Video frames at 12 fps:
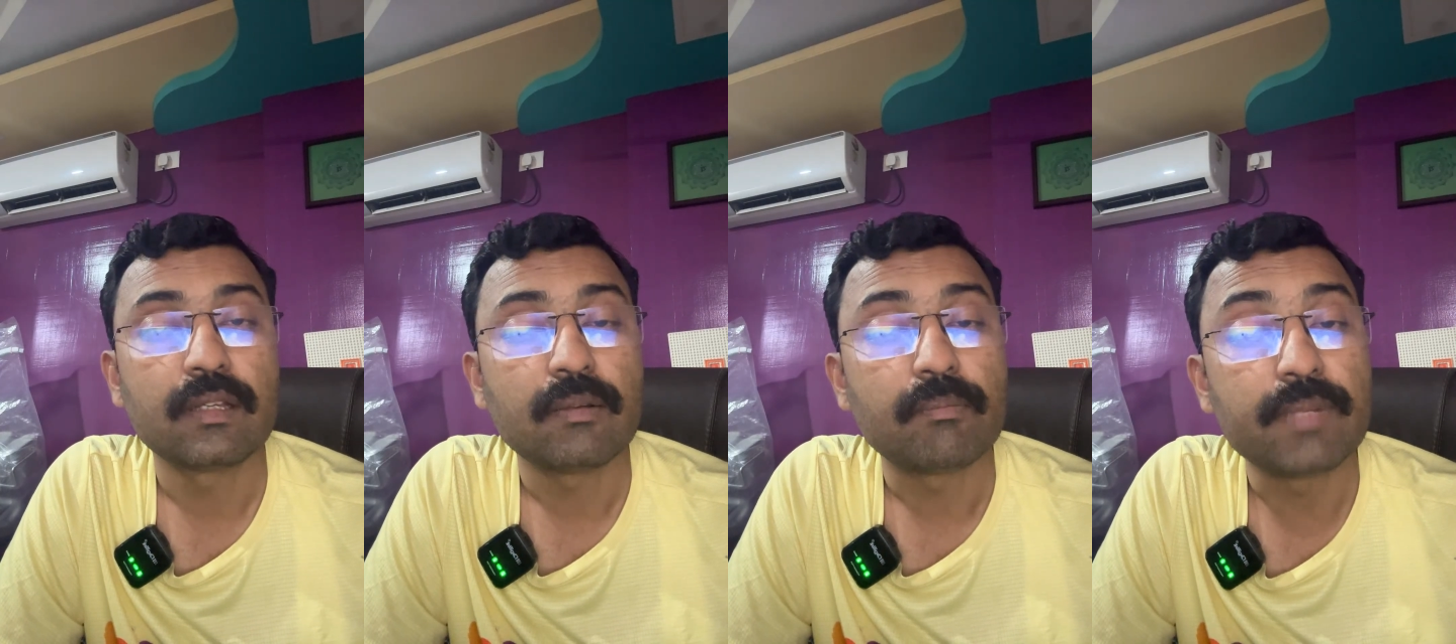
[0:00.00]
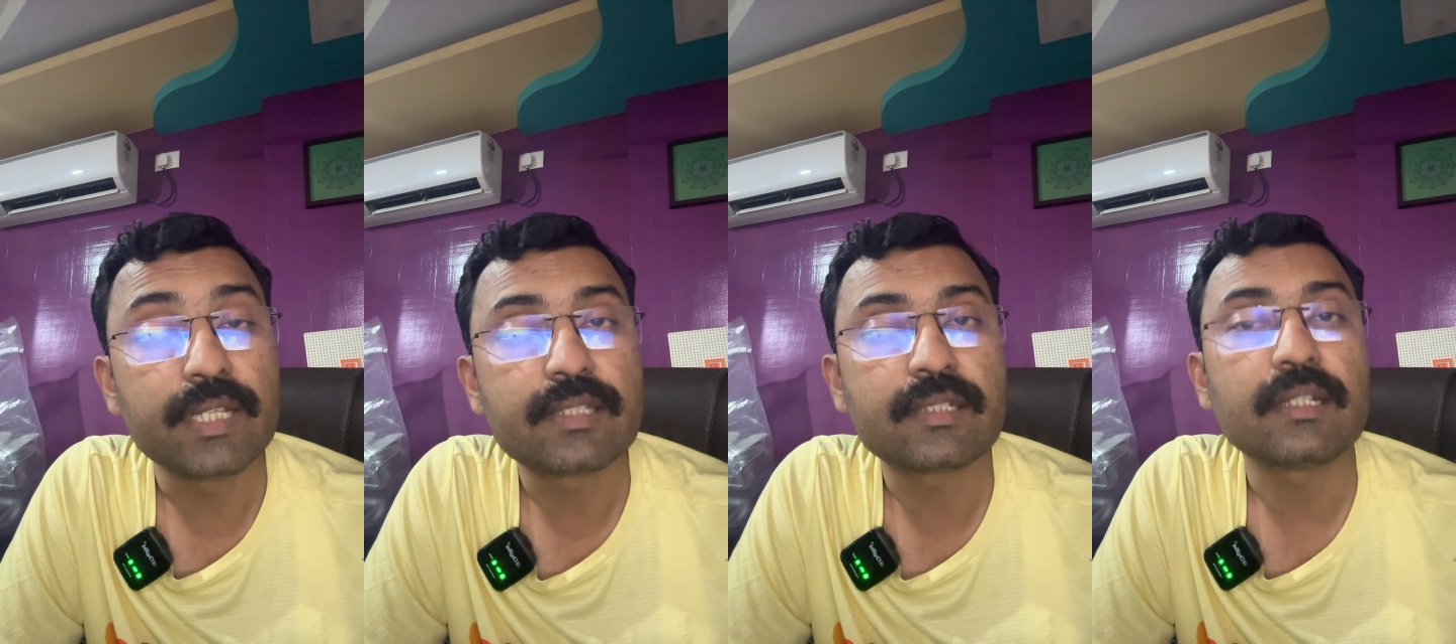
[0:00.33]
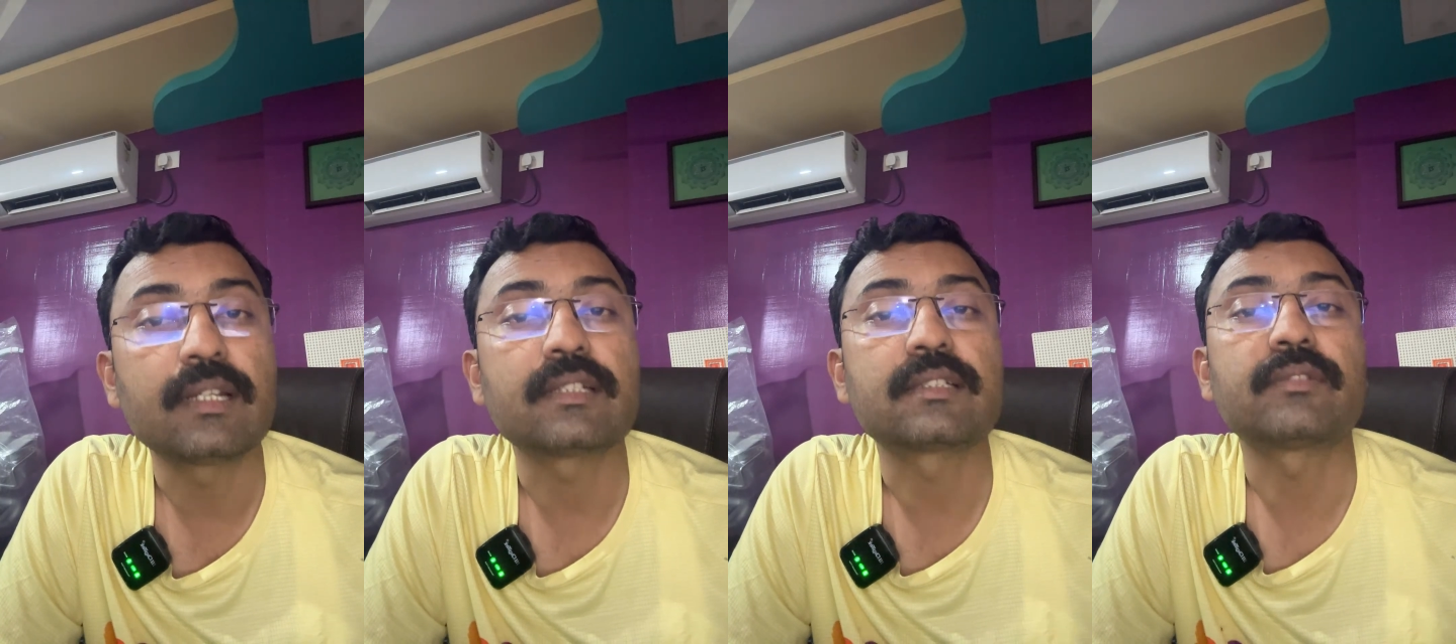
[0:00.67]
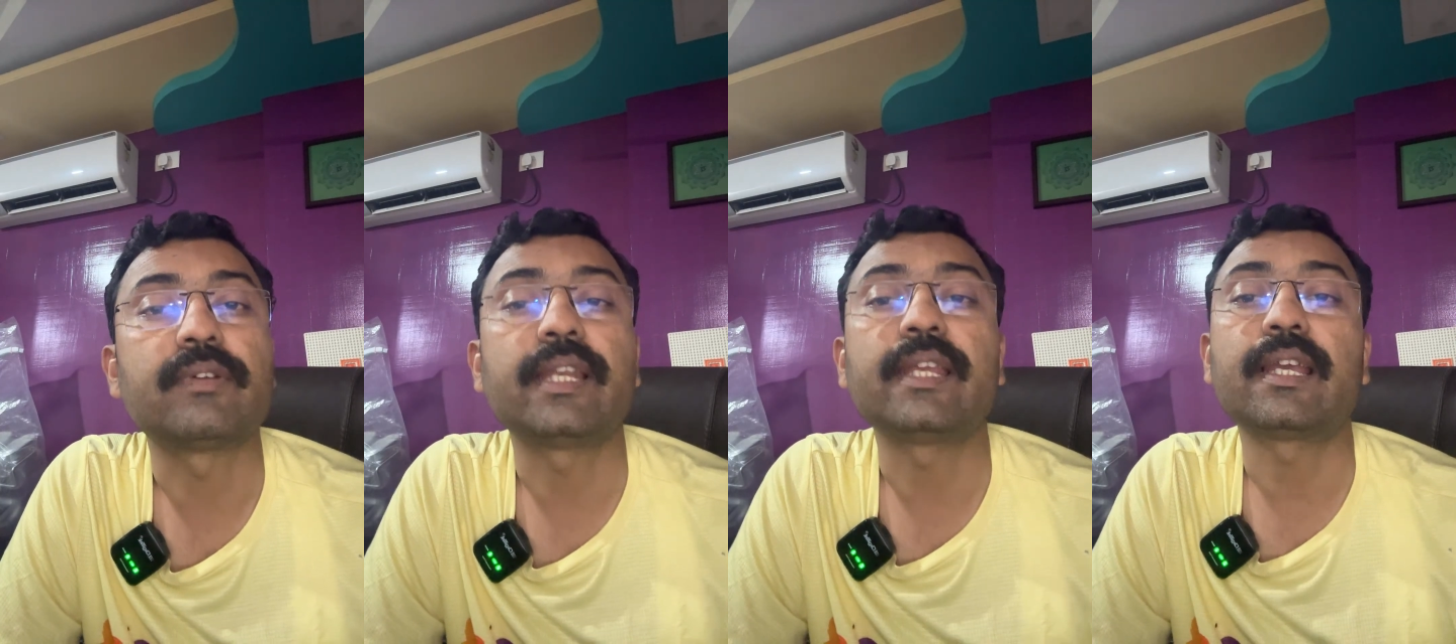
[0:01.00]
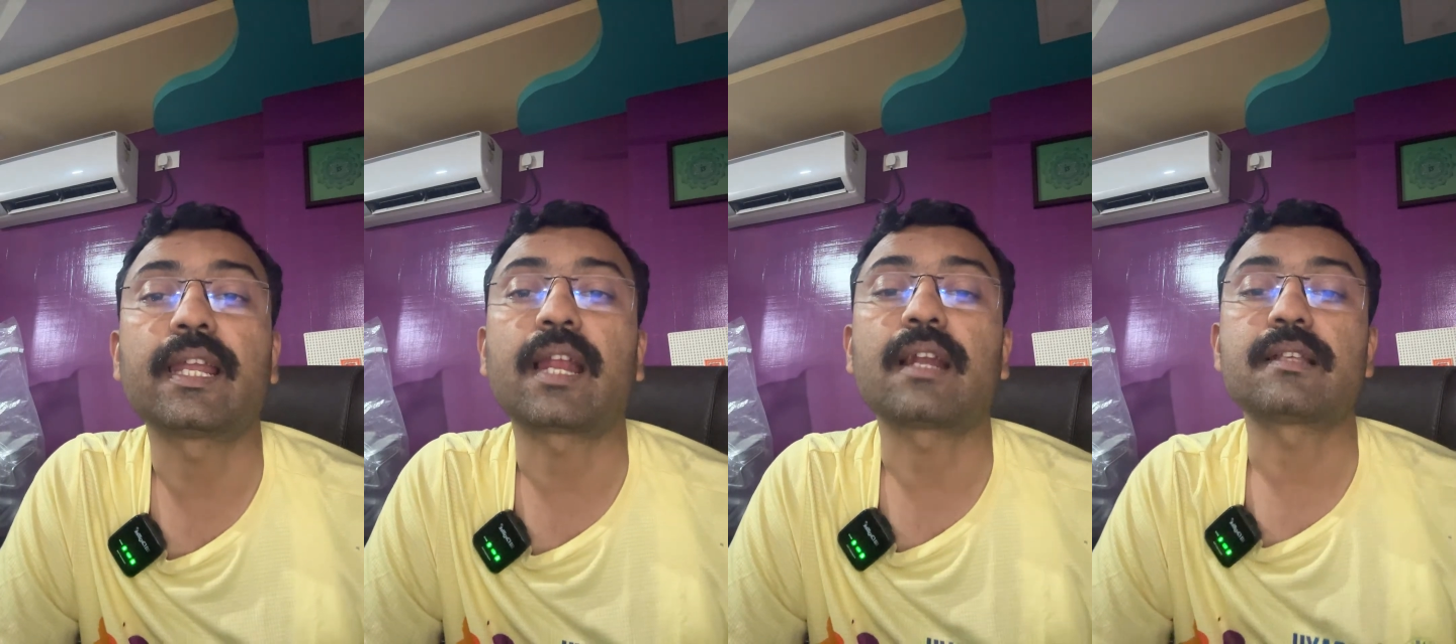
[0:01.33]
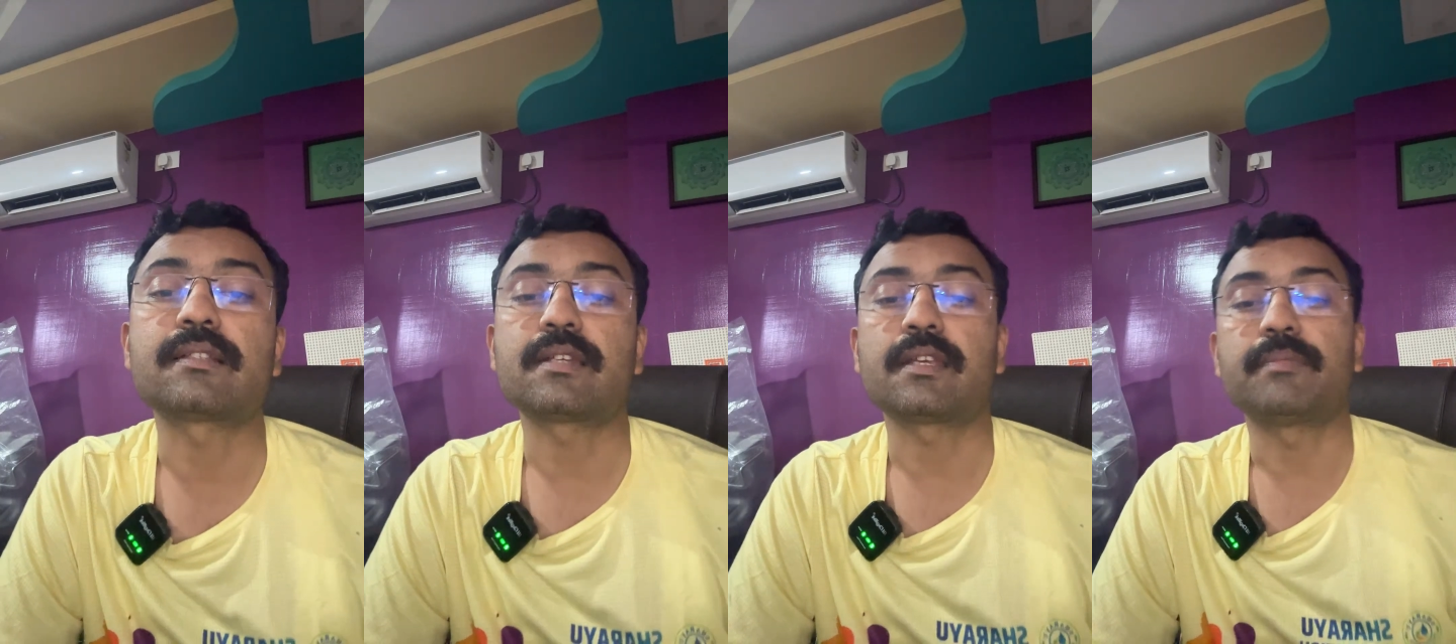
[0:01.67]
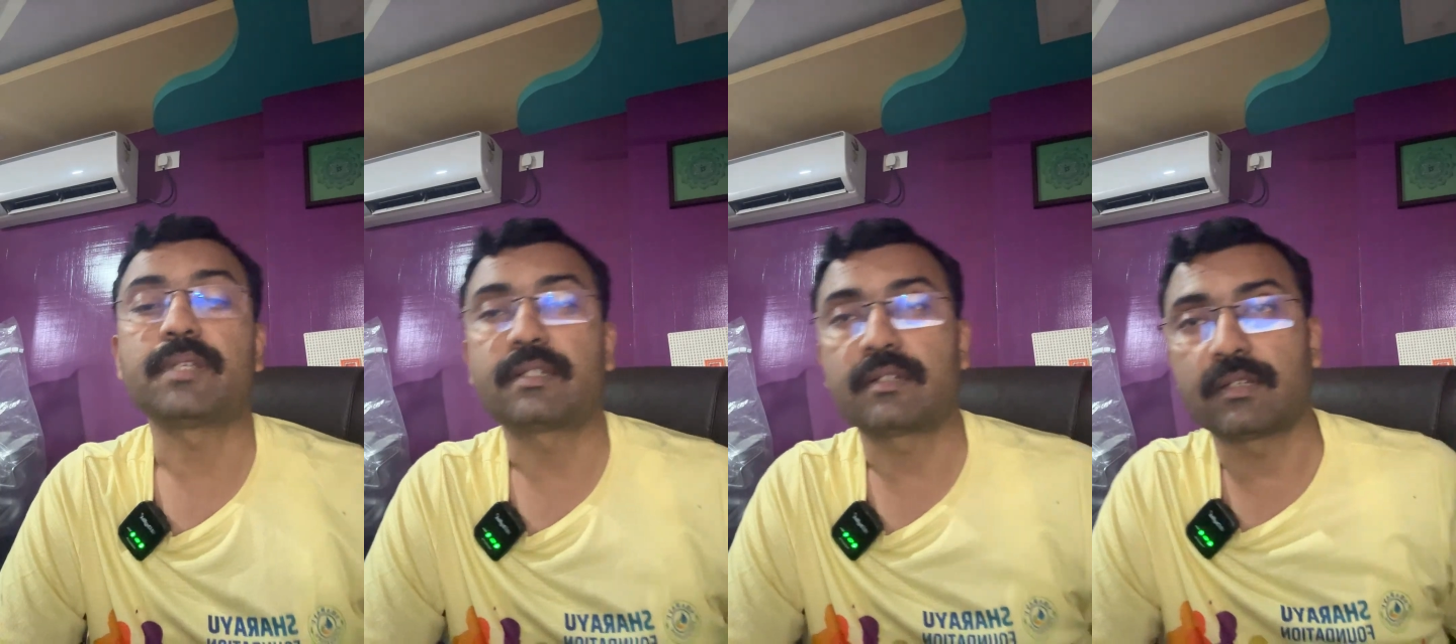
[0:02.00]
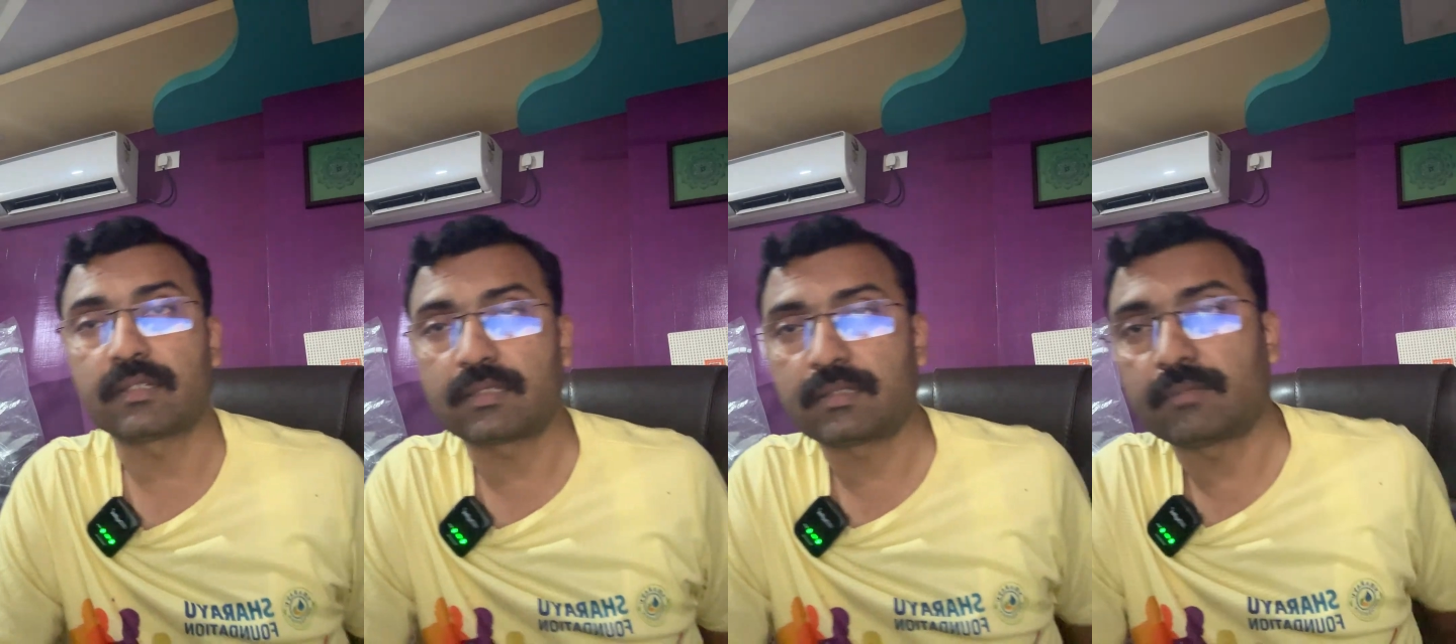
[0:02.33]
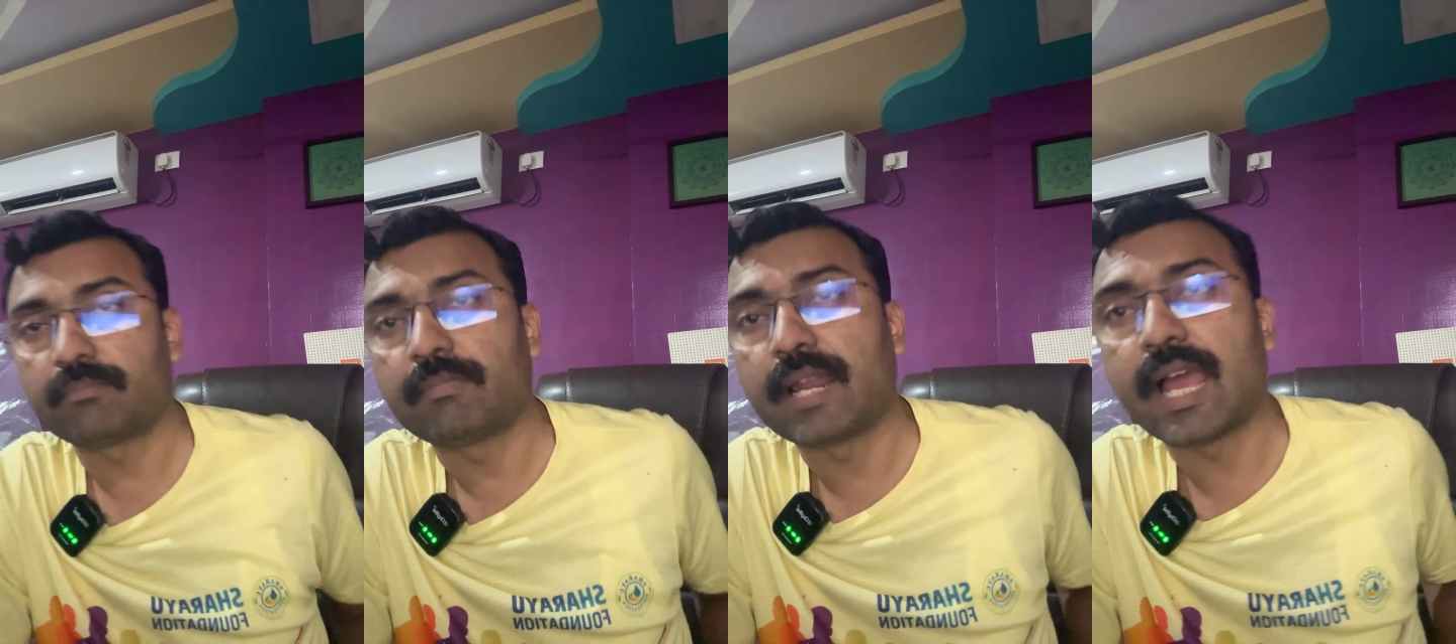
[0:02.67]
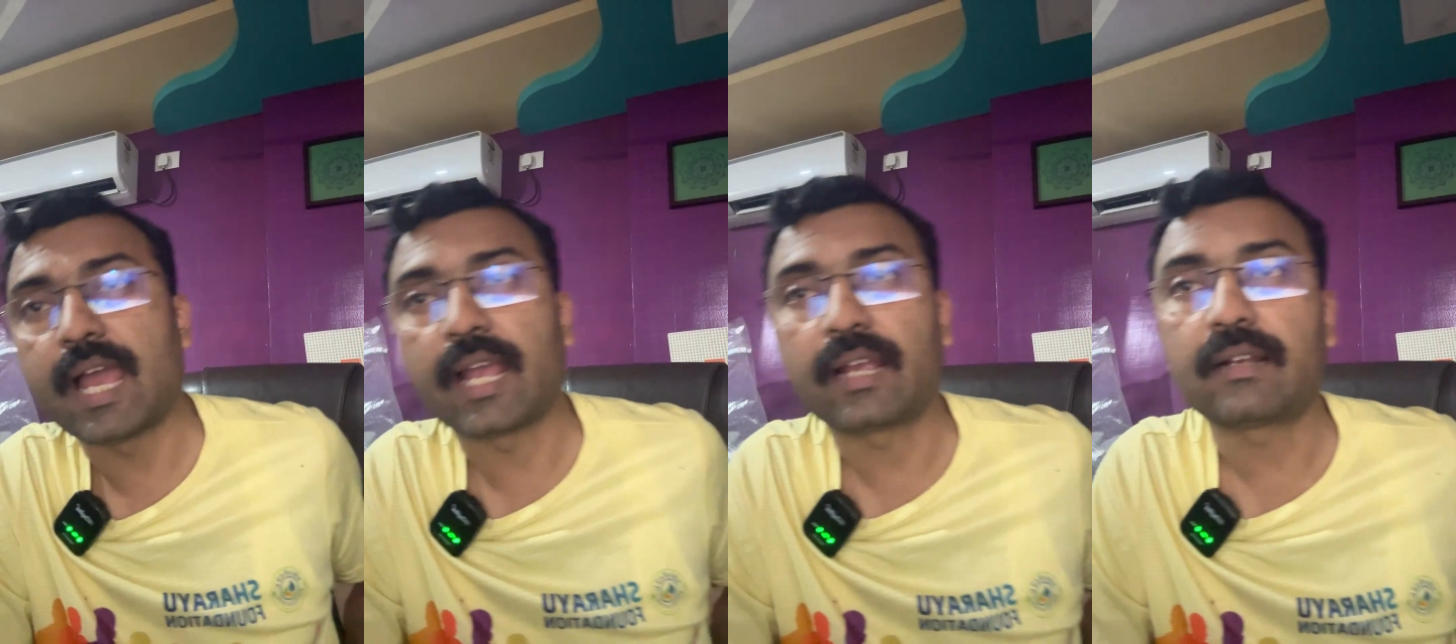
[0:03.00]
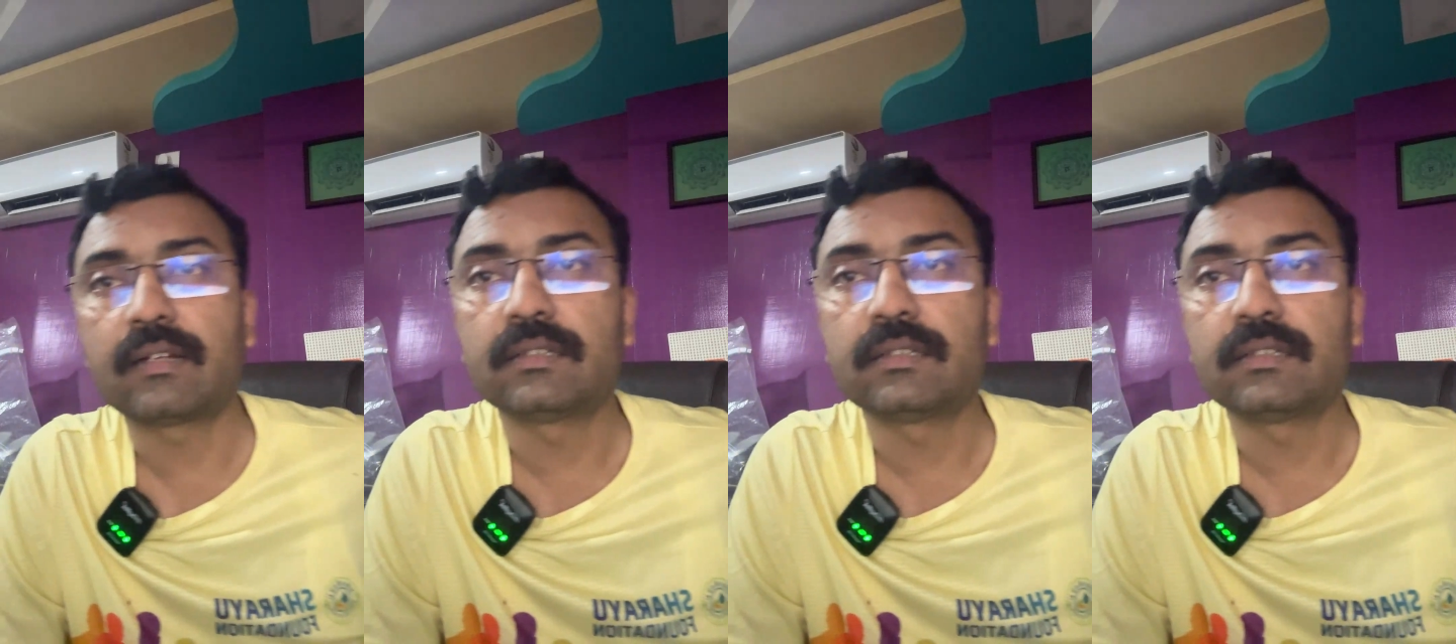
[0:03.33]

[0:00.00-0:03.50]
Blisters, very characteristic blisters, black,